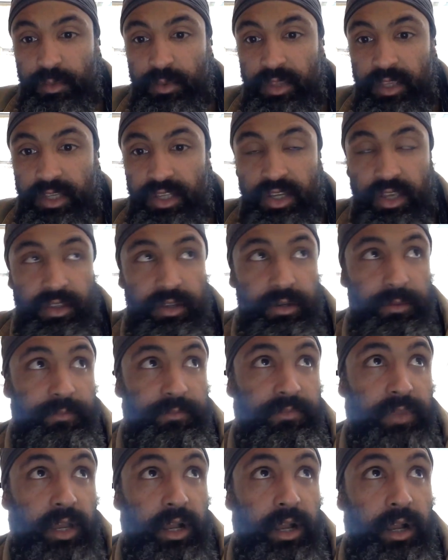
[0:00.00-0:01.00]
with each other
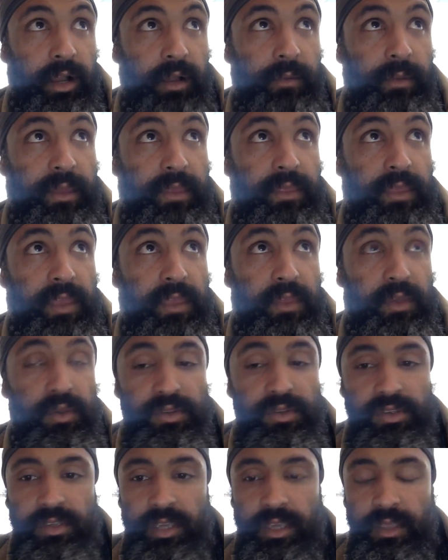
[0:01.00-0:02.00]
in
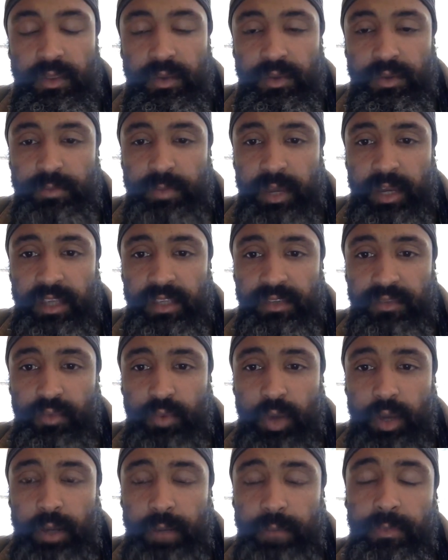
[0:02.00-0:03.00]
those bodies of
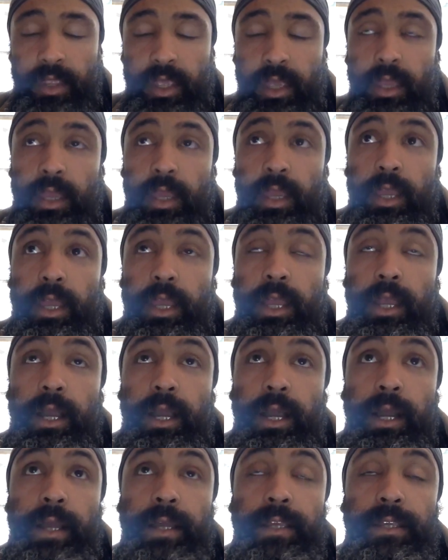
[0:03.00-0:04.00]
water.
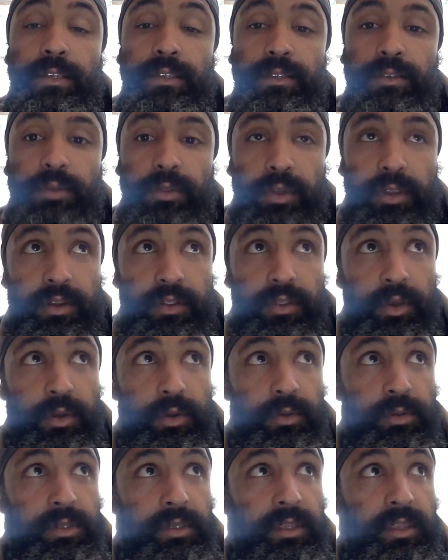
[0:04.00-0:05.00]
So there are
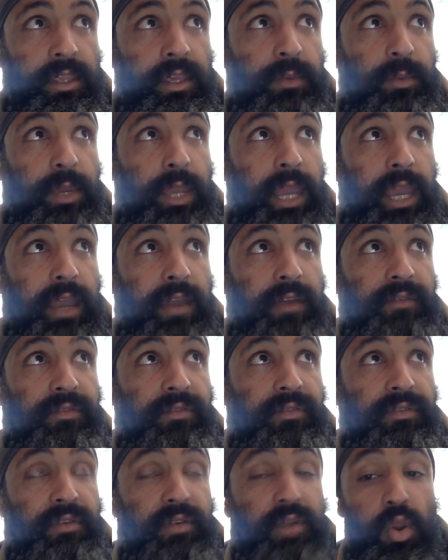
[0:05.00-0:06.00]
those. Then we have
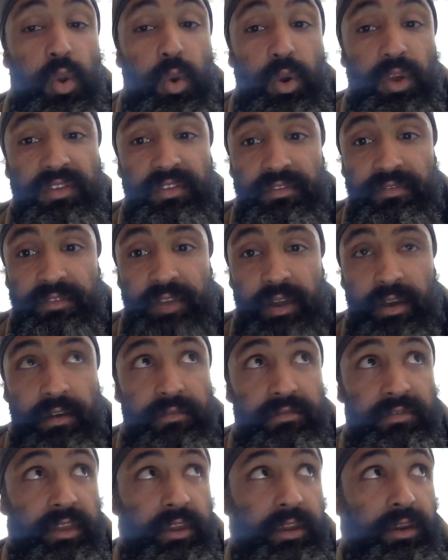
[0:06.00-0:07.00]
north
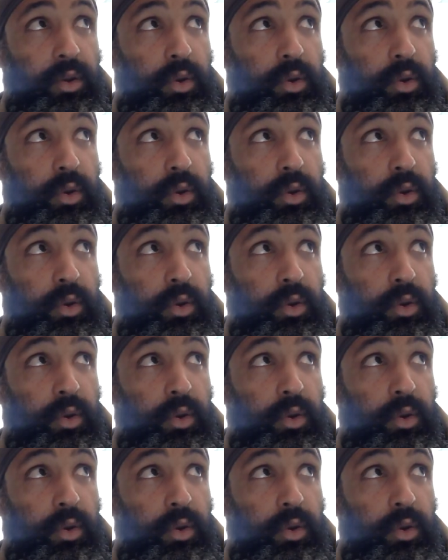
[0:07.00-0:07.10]
of the